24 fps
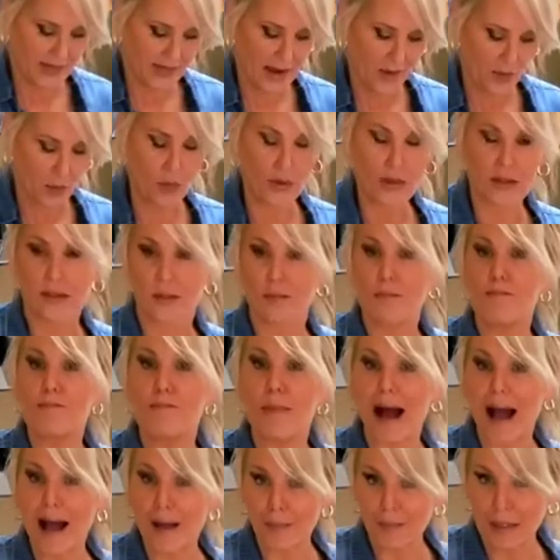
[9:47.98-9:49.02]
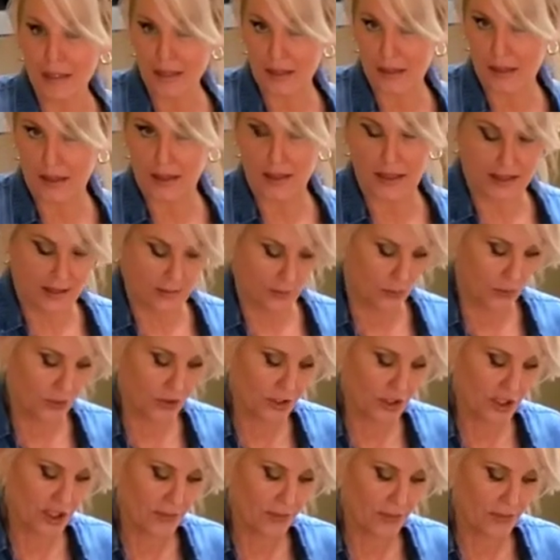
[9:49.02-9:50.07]
that was my biscuit. And when
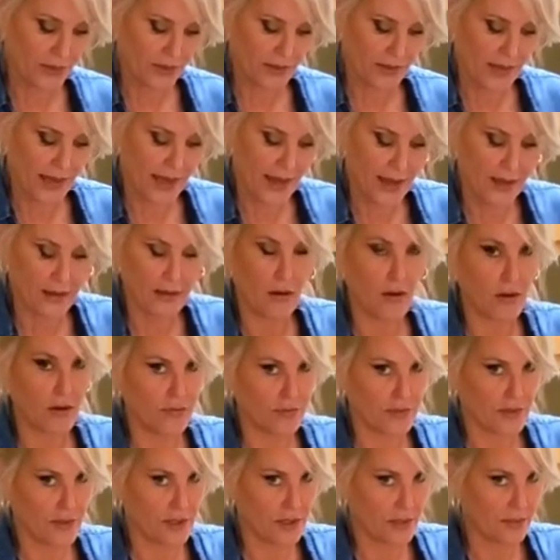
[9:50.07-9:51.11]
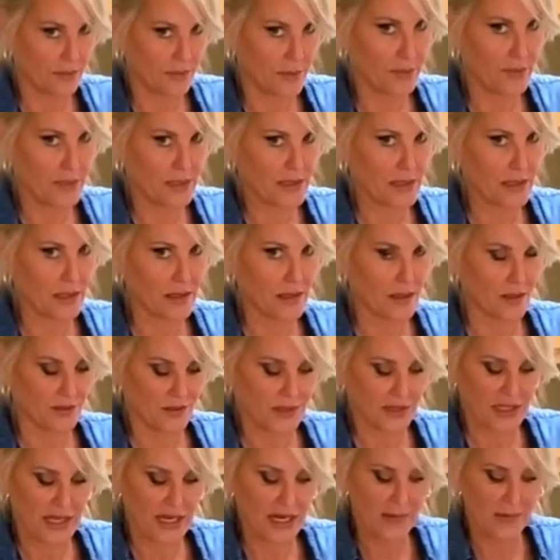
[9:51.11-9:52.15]
she put that on the, the biscuits on
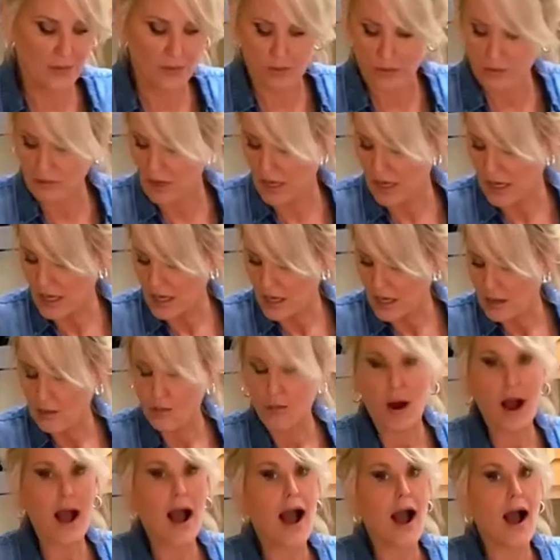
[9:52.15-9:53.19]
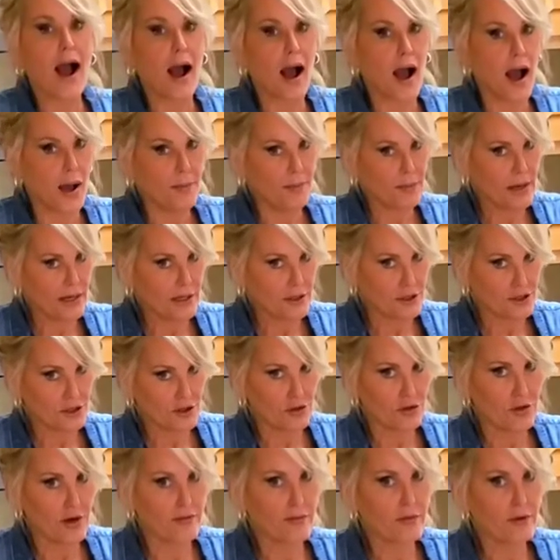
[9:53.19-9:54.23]
the table, I made
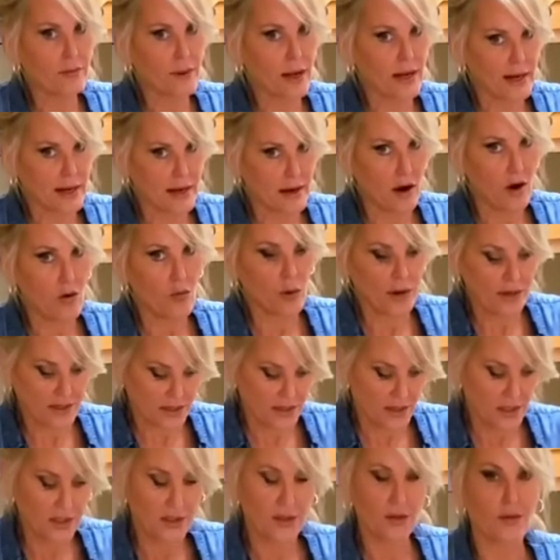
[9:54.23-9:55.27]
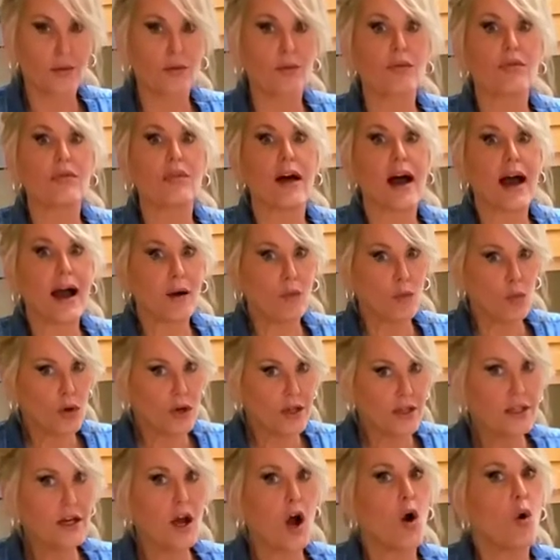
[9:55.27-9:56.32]
sure everybody always knew that
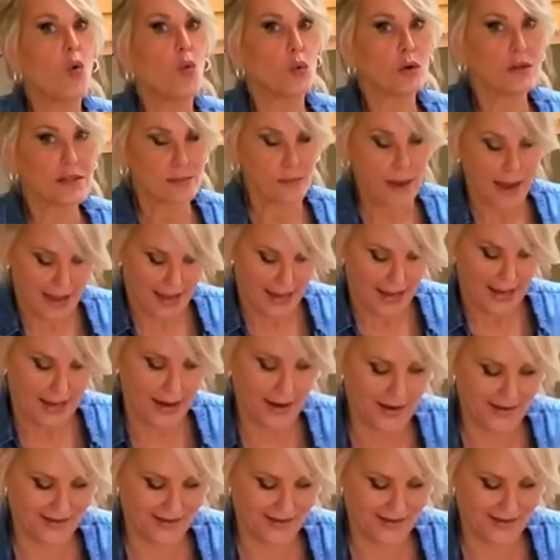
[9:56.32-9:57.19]
one was mine.